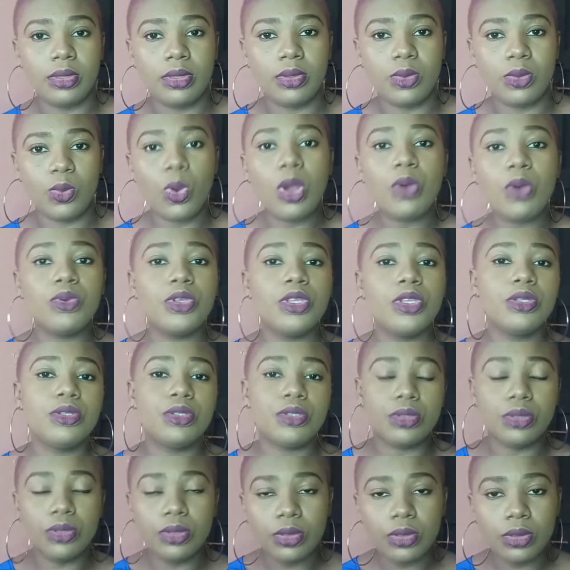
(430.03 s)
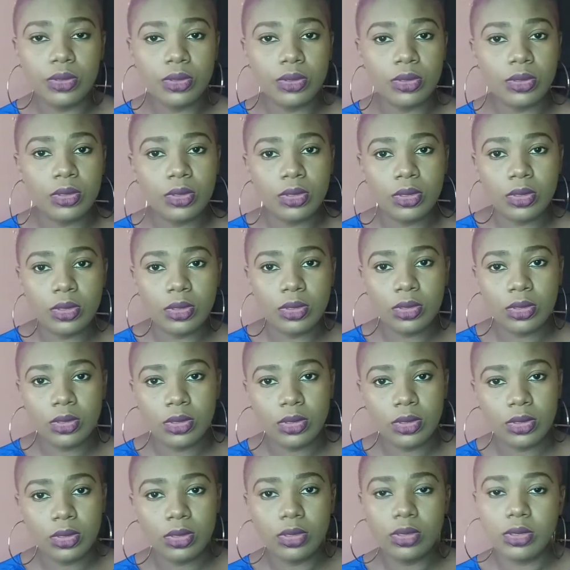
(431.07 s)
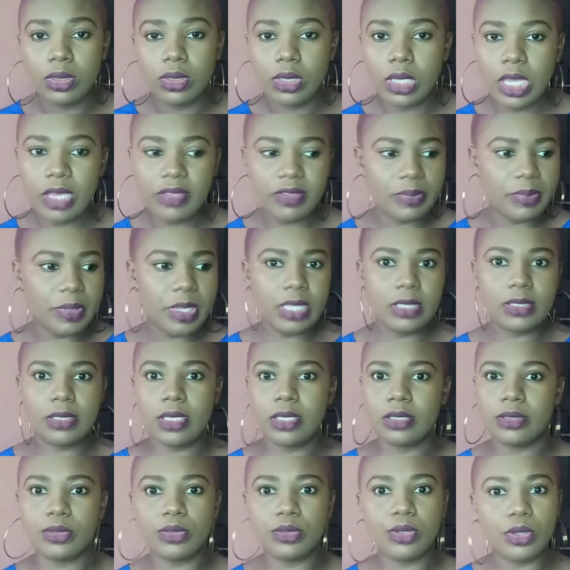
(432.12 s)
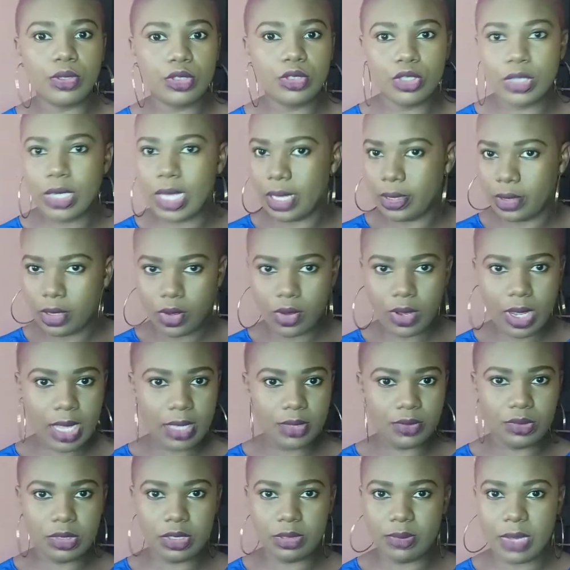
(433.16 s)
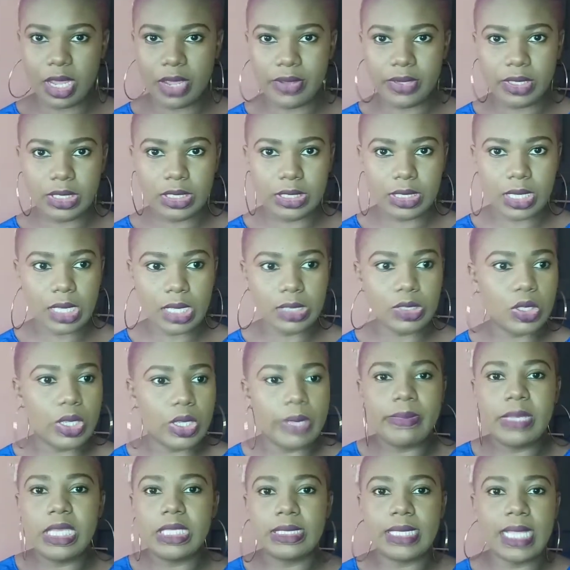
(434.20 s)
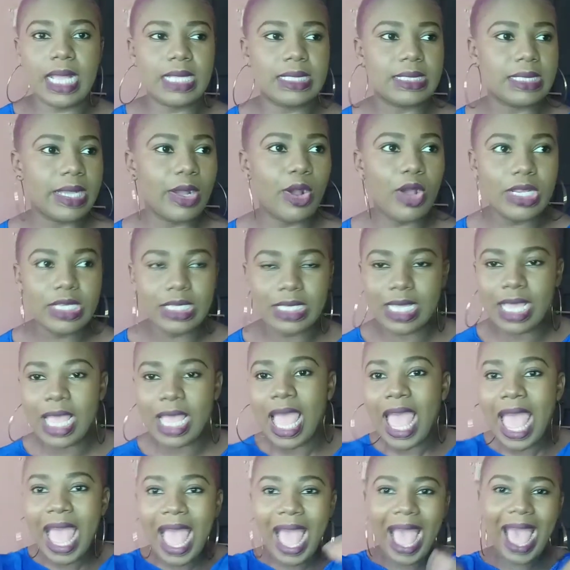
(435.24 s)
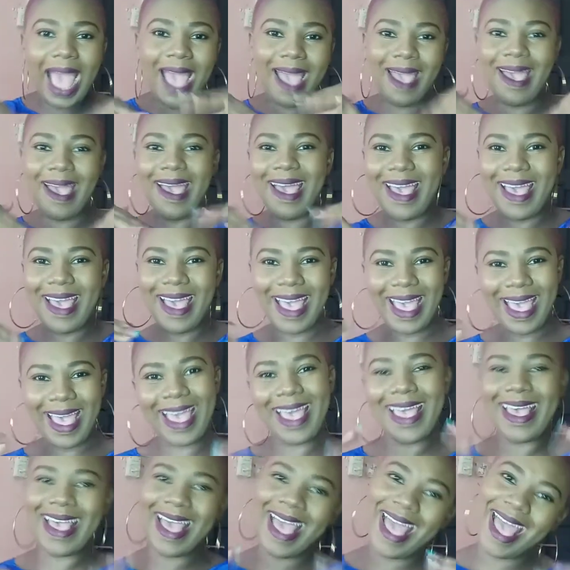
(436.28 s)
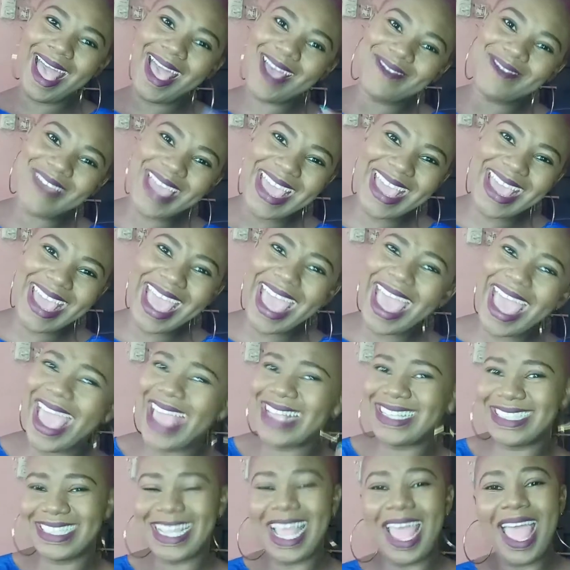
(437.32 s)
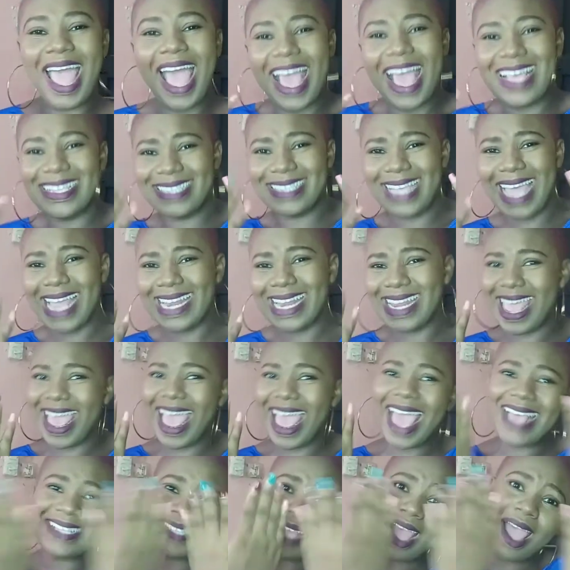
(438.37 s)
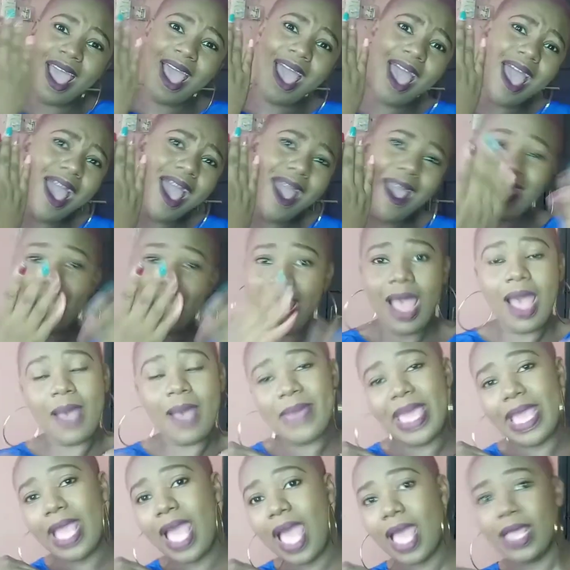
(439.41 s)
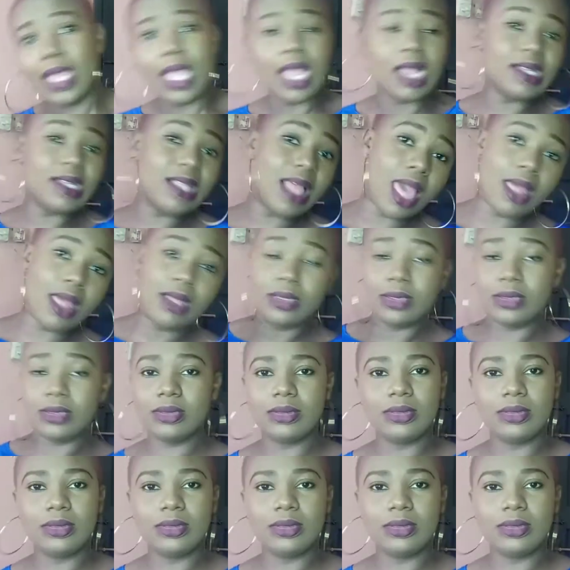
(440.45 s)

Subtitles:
What will you do? If the parent says no, you cannot go ahead with the marriage now. So it means that all the oh my God, I said that. Oh my God.